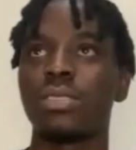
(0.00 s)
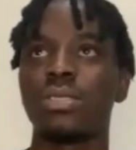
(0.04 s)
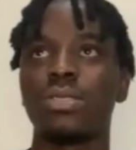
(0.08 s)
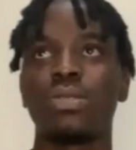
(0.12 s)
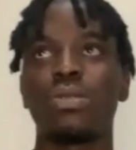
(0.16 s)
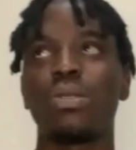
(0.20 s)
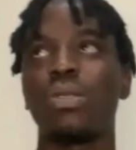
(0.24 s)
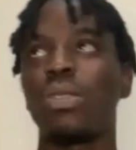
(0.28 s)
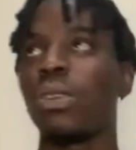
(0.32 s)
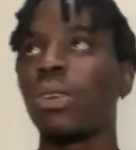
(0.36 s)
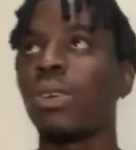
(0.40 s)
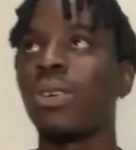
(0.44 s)

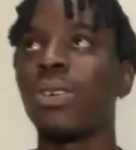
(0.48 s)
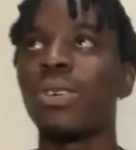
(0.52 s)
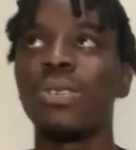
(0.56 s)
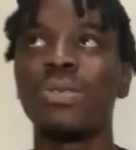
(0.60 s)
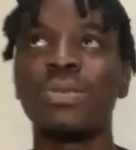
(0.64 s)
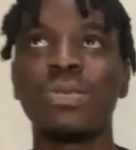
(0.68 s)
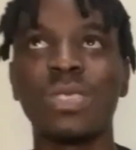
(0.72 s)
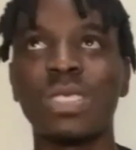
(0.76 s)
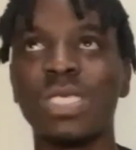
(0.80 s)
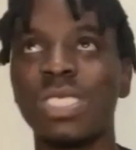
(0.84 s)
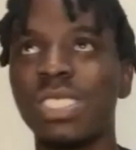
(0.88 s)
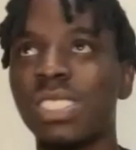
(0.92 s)
show
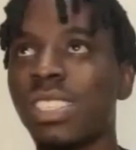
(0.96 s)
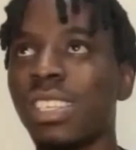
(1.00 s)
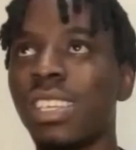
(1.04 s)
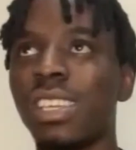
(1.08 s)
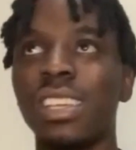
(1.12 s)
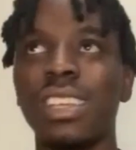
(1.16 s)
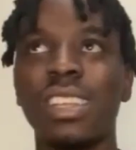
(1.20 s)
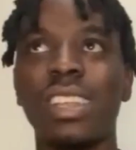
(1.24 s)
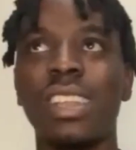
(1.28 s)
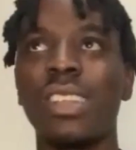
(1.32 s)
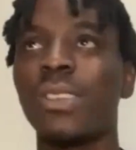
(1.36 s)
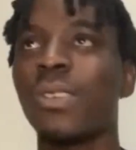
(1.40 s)
love,
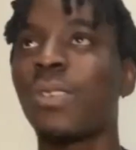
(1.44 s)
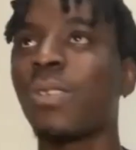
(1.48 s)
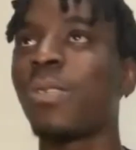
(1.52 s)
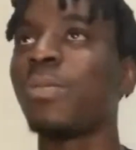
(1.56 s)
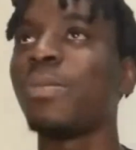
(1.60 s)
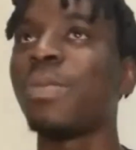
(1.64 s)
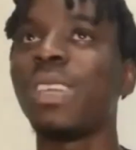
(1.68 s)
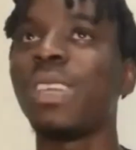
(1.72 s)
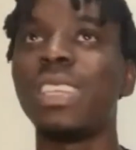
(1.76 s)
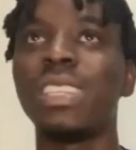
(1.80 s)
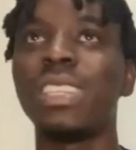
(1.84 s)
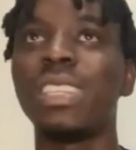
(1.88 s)
share,
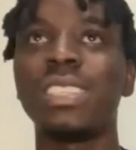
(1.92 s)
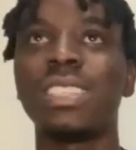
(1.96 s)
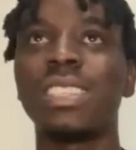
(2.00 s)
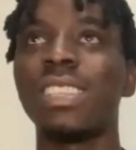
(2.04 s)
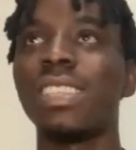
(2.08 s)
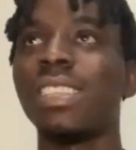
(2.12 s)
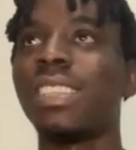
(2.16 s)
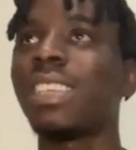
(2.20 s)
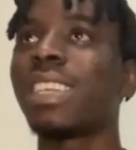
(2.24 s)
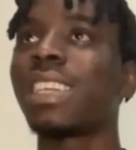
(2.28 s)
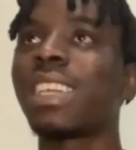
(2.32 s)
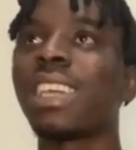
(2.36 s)
comment,
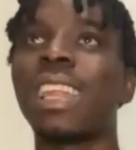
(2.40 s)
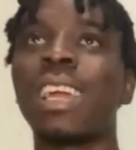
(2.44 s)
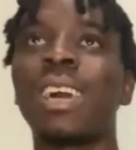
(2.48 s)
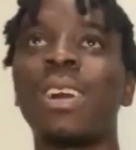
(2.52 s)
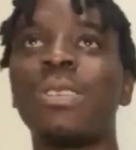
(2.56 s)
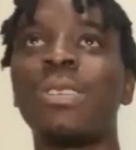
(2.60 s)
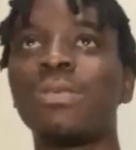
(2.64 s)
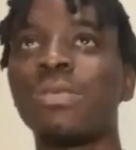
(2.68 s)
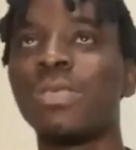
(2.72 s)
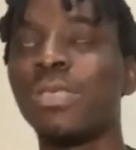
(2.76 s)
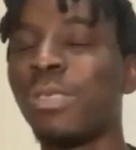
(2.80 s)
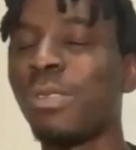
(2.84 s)
link it
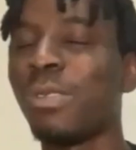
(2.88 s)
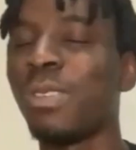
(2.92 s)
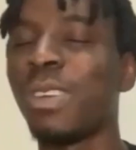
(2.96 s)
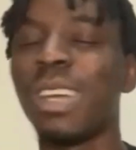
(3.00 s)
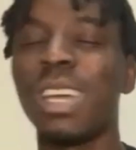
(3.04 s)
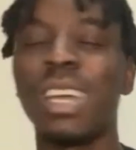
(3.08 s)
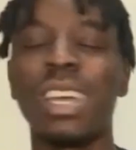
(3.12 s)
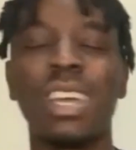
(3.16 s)
out. You know.